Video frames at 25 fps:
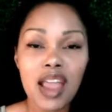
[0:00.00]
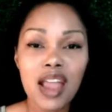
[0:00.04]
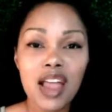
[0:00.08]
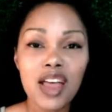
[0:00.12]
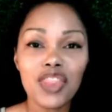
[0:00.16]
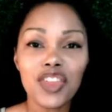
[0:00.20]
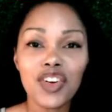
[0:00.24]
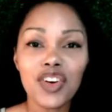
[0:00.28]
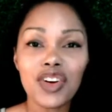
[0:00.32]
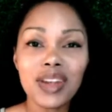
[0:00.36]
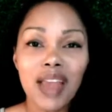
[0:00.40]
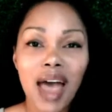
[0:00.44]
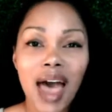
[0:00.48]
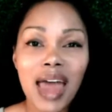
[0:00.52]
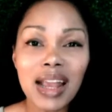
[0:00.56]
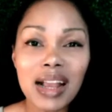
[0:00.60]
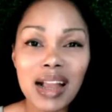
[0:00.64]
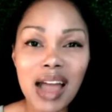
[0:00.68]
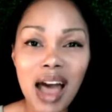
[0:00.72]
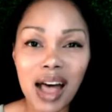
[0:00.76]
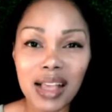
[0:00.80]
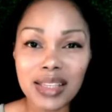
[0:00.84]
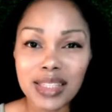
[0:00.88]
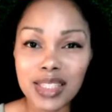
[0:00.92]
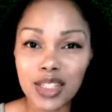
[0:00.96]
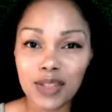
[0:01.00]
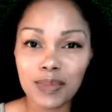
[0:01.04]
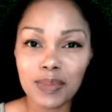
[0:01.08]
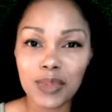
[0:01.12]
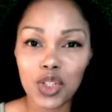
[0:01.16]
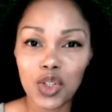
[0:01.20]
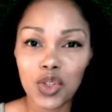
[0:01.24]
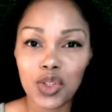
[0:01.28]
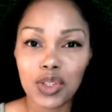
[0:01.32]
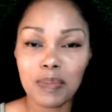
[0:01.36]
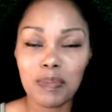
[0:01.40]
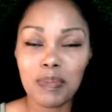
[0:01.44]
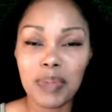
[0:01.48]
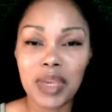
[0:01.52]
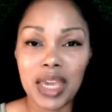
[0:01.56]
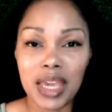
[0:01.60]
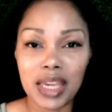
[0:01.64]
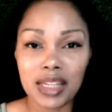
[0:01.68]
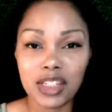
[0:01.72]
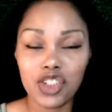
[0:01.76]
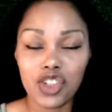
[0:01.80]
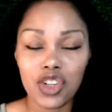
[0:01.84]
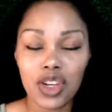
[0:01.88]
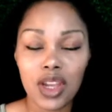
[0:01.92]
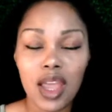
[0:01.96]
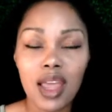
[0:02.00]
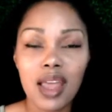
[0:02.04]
they're not accustomed to the pitch.